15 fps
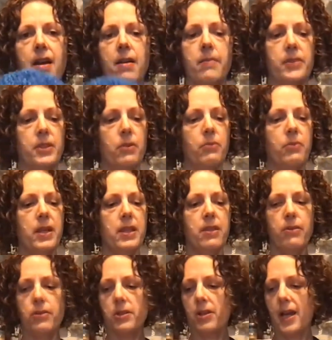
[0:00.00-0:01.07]
So when
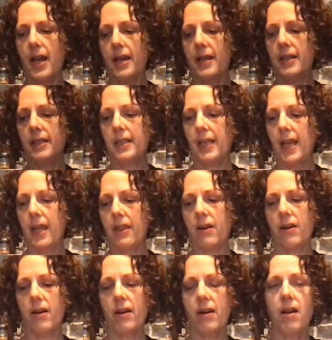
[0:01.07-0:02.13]
those are added
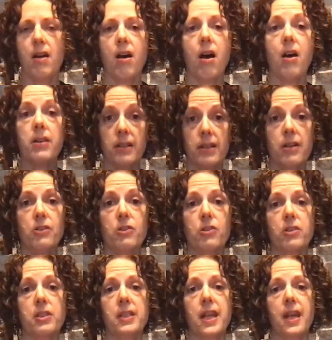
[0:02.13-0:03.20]
together on a larger
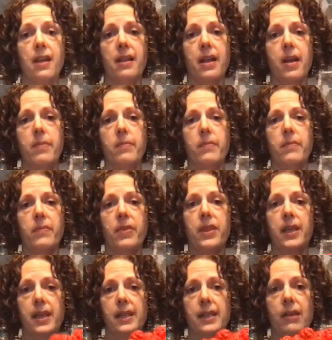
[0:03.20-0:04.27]
scale, I'm
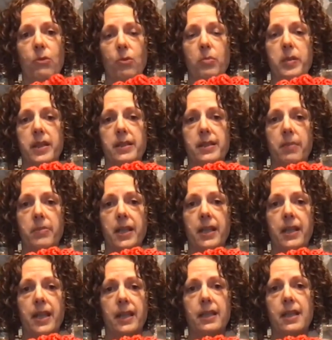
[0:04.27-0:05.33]
thinking they will be something
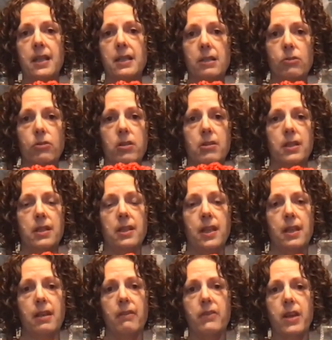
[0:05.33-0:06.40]
like this, or you can
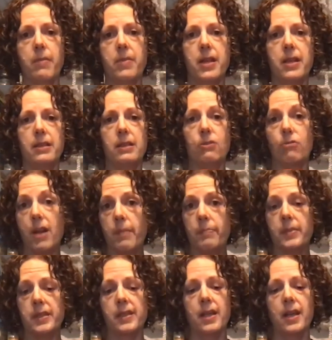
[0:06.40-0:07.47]
think of them as
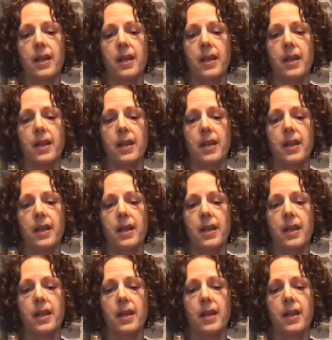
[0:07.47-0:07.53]
grapes.